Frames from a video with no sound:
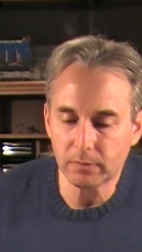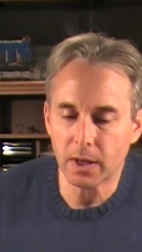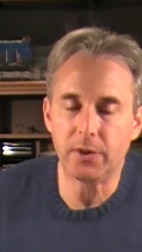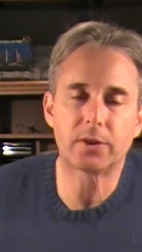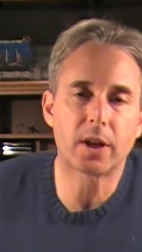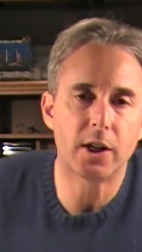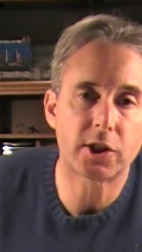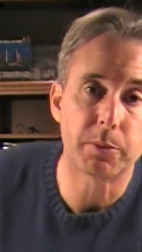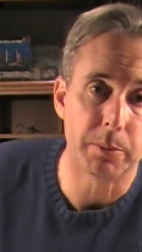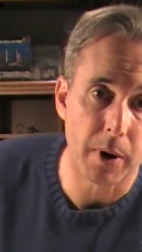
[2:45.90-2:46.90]
this
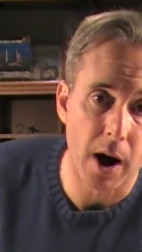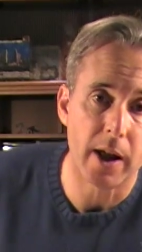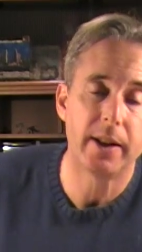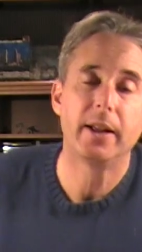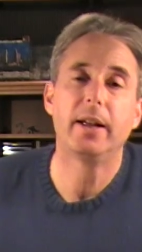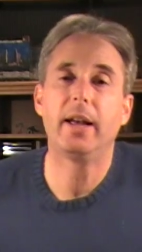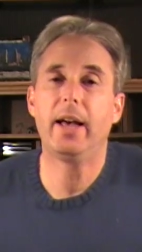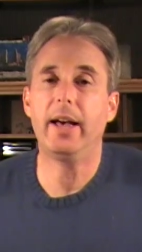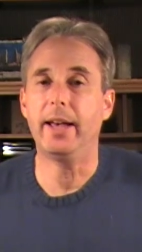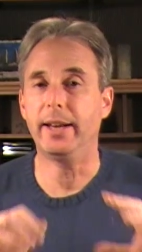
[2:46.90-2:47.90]
customer bought
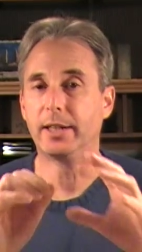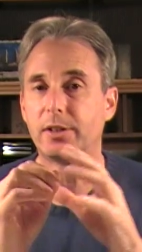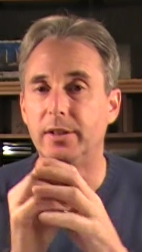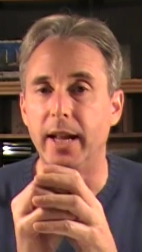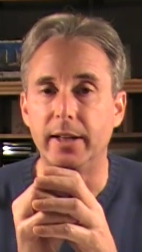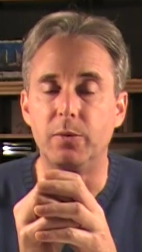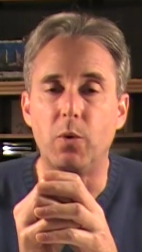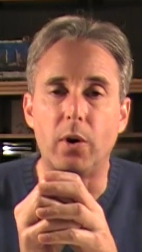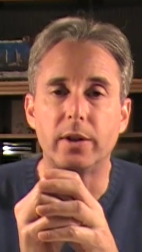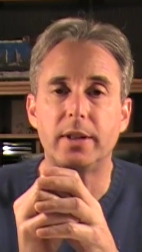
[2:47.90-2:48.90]
an extended
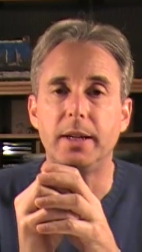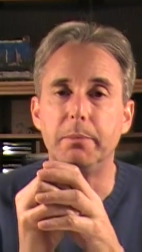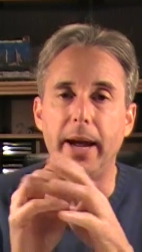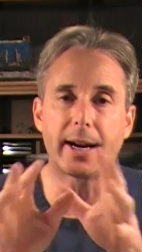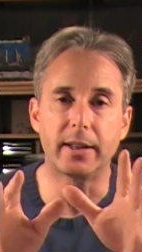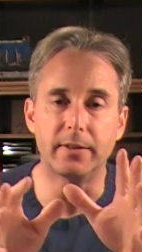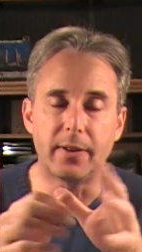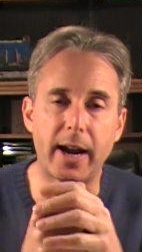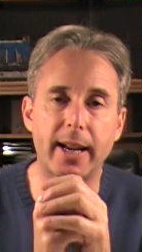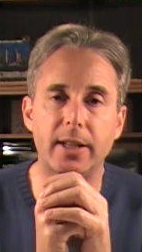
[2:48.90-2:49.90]
warranty back in the
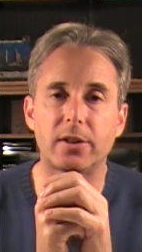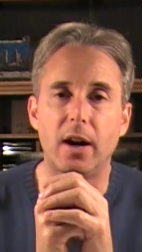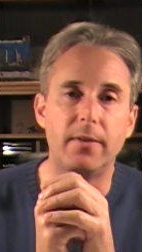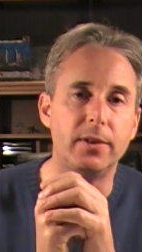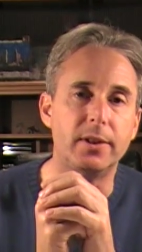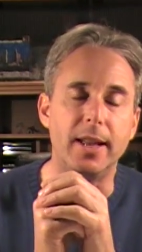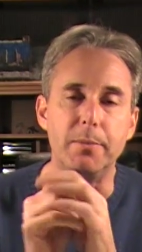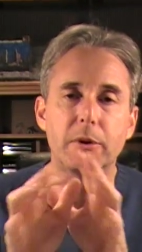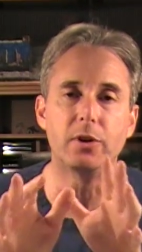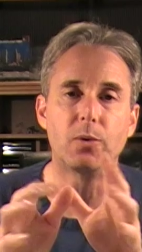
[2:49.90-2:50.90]
finance office, and they
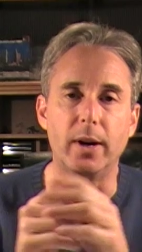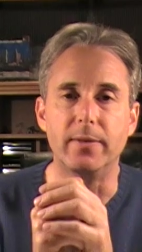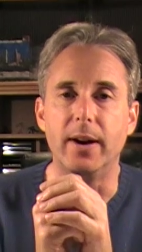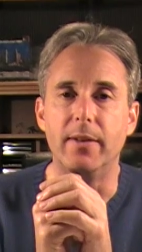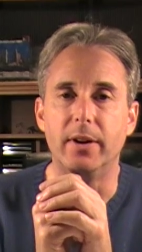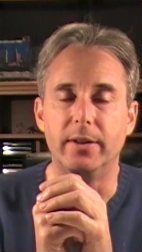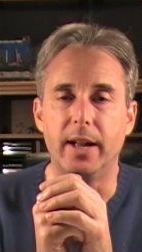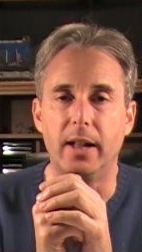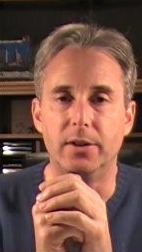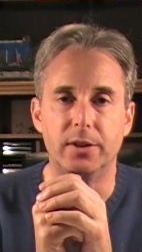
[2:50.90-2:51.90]
put
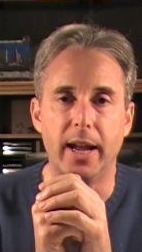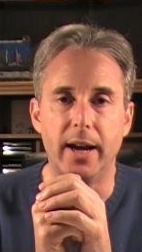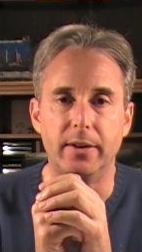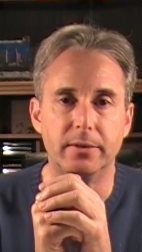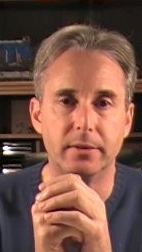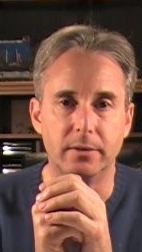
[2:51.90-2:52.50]
$2,500 down.